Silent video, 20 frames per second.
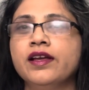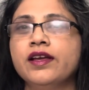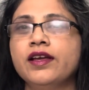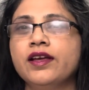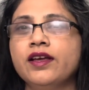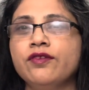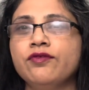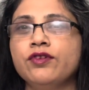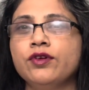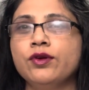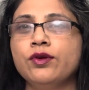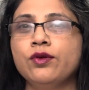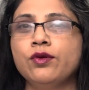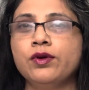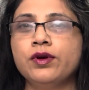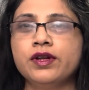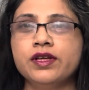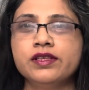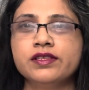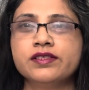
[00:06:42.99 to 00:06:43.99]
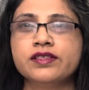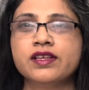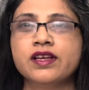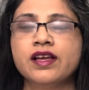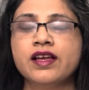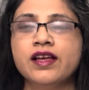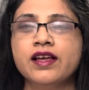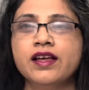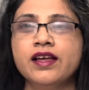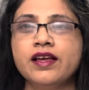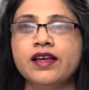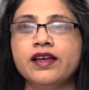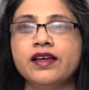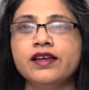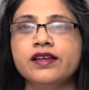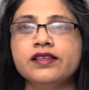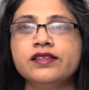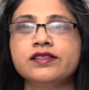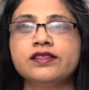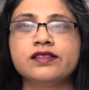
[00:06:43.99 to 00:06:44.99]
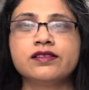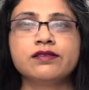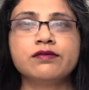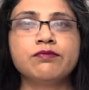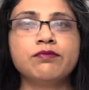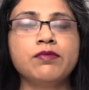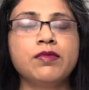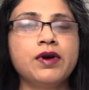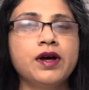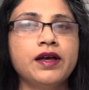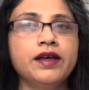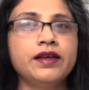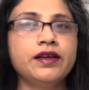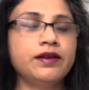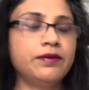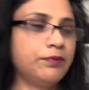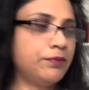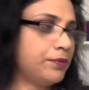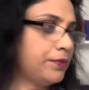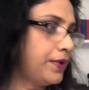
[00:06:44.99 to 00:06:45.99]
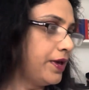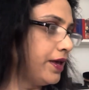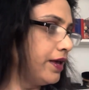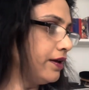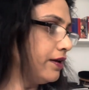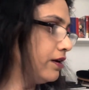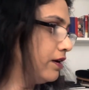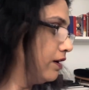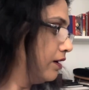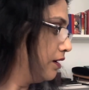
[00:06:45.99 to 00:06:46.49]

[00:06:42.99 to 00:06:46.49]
if you notice, is my make